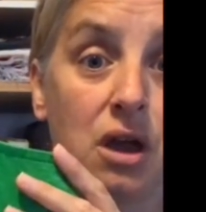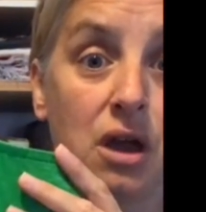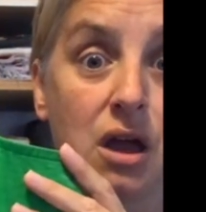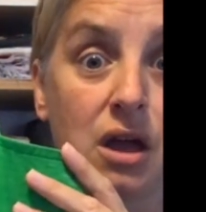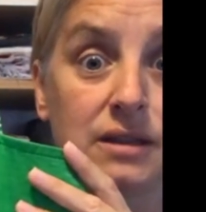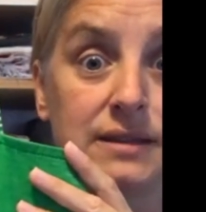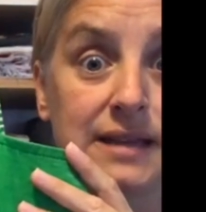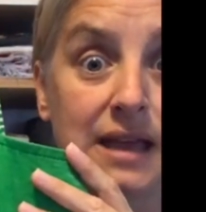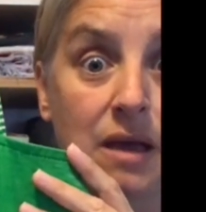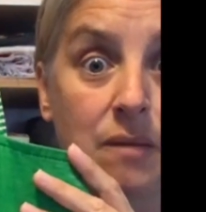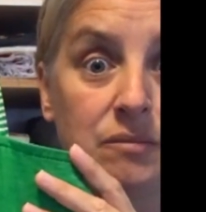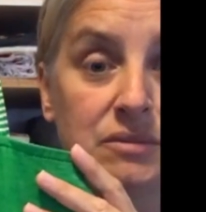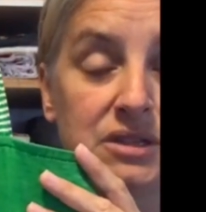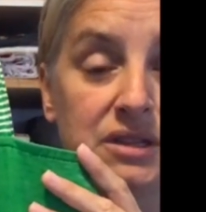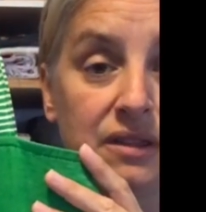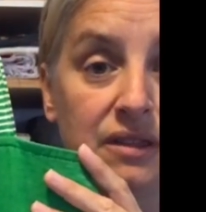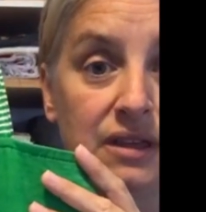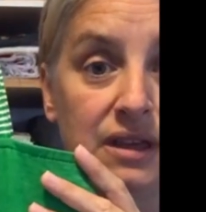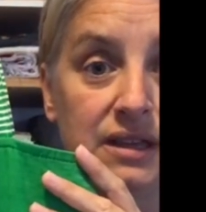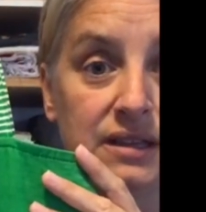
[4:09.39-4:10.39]

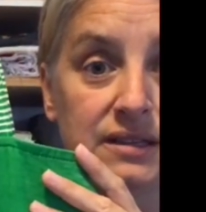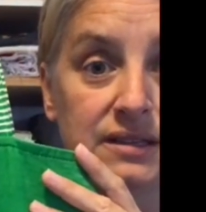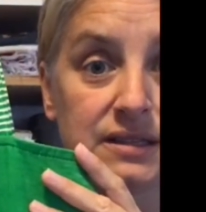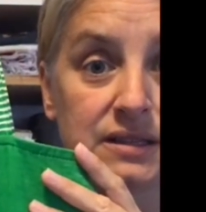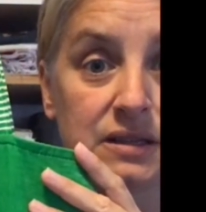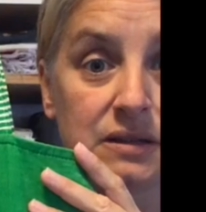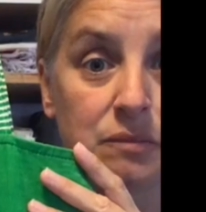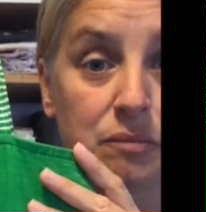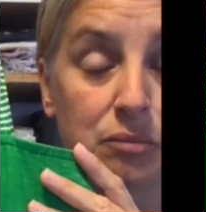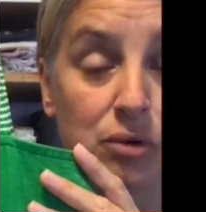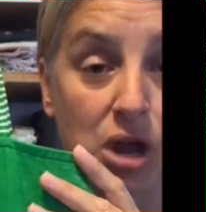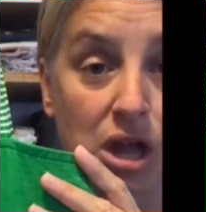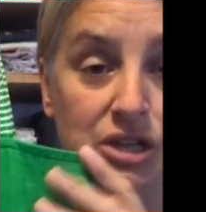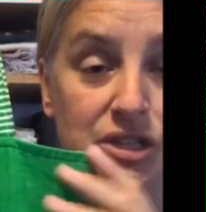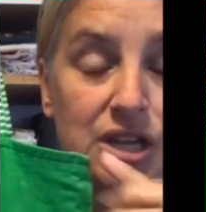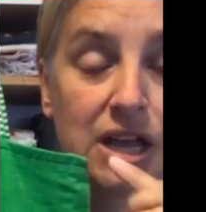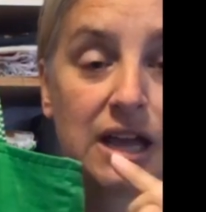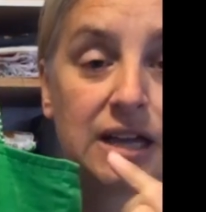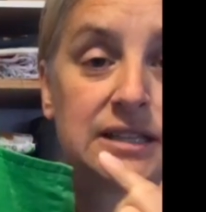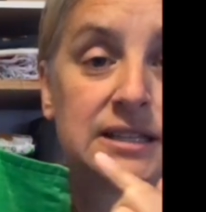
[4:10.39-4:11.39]
attempt this
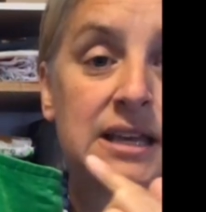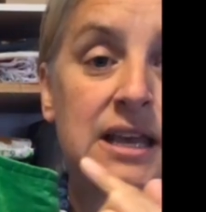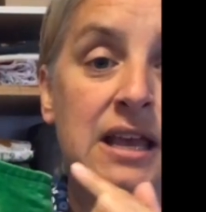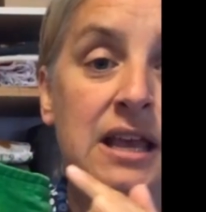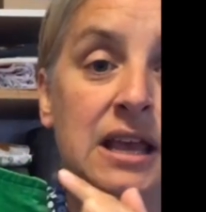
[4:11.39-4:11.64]
project,